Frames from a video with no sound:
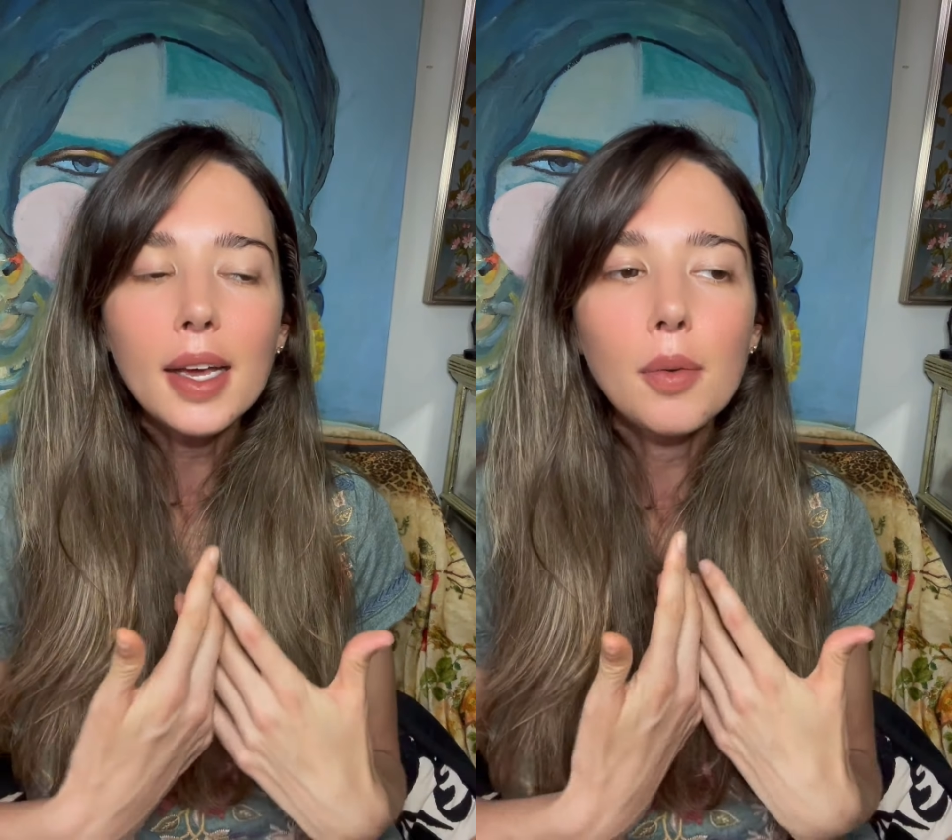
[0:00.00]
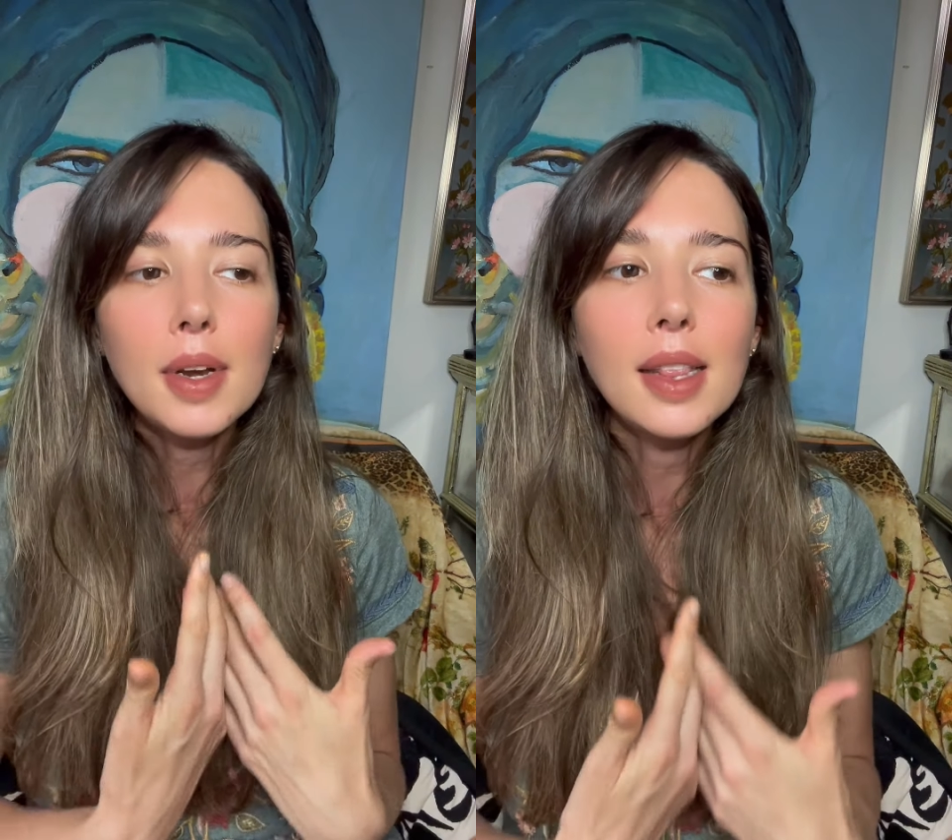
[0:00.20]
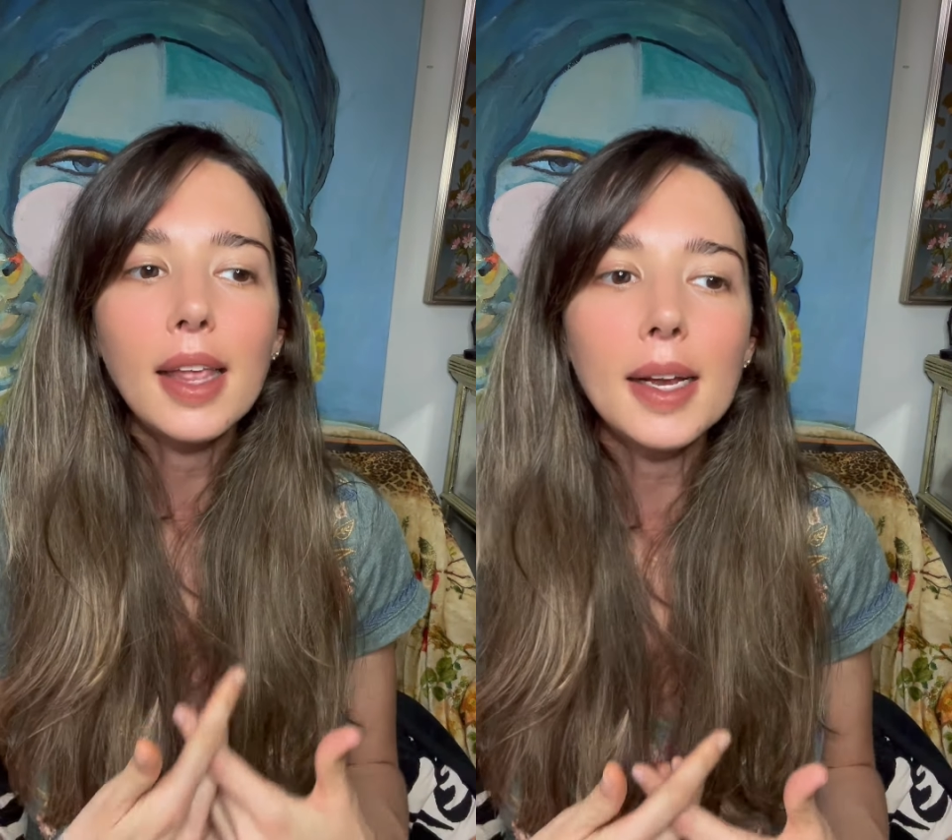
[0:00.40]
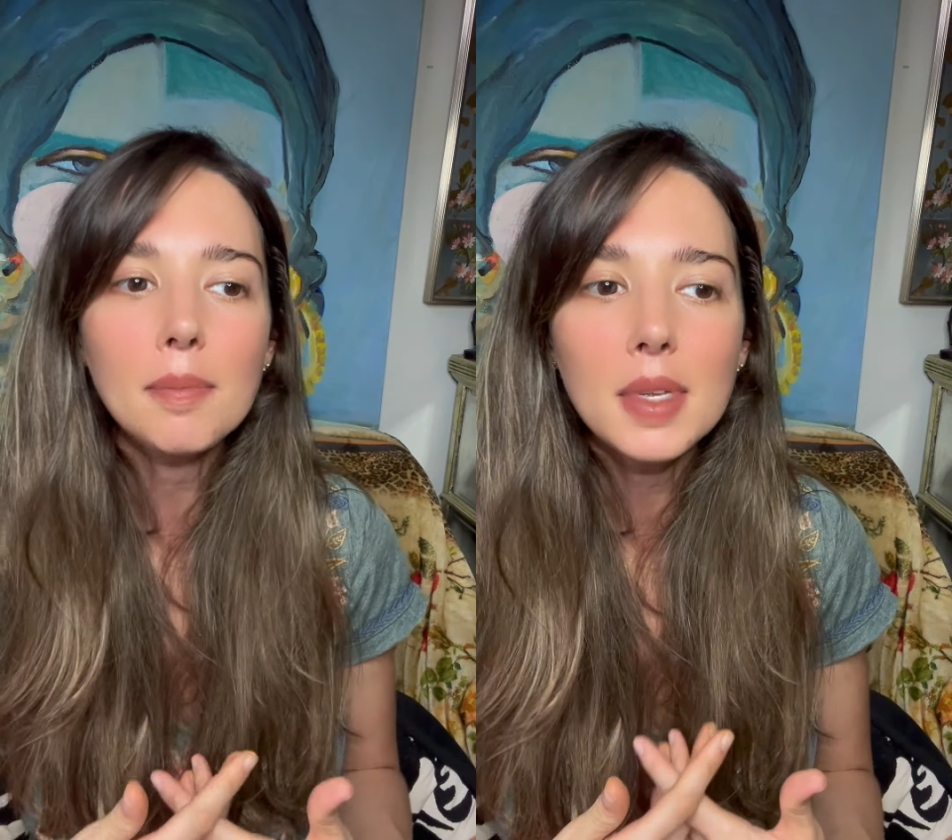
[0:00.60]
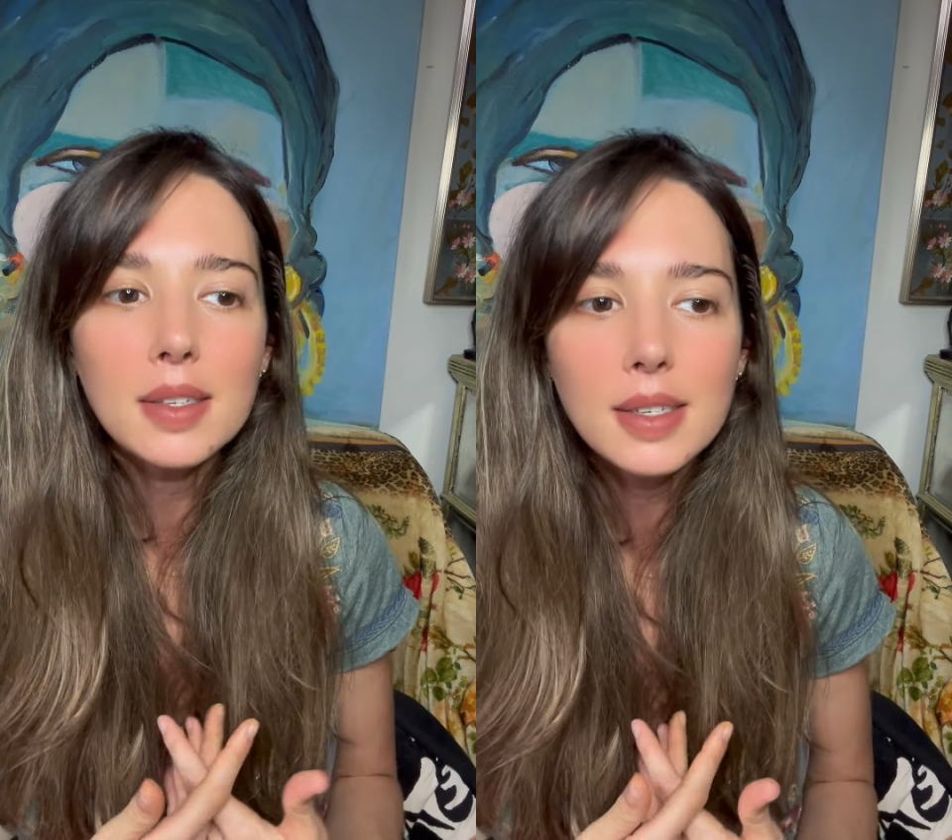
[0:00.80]
when
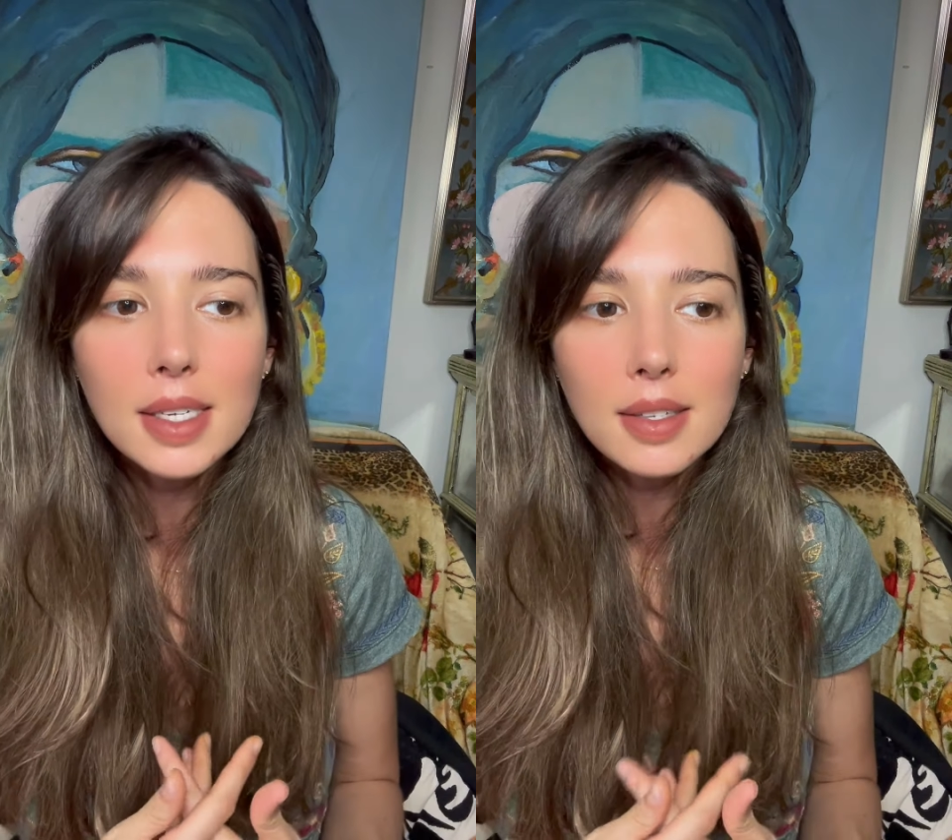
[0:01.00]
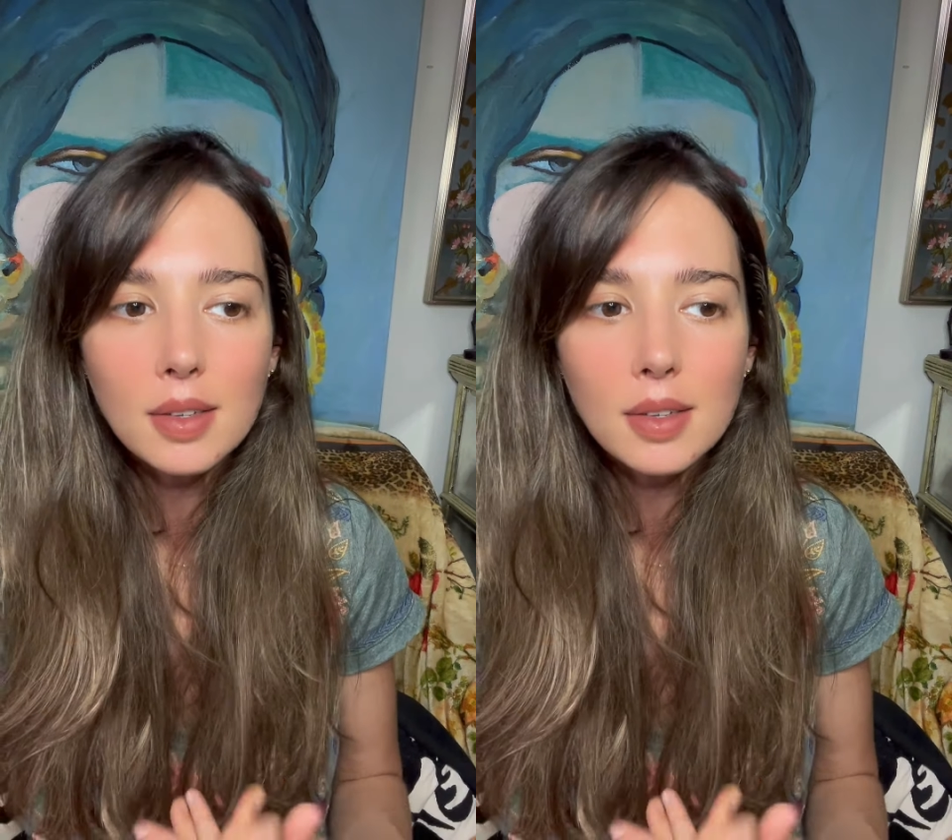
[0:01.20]
enlightenment sinks,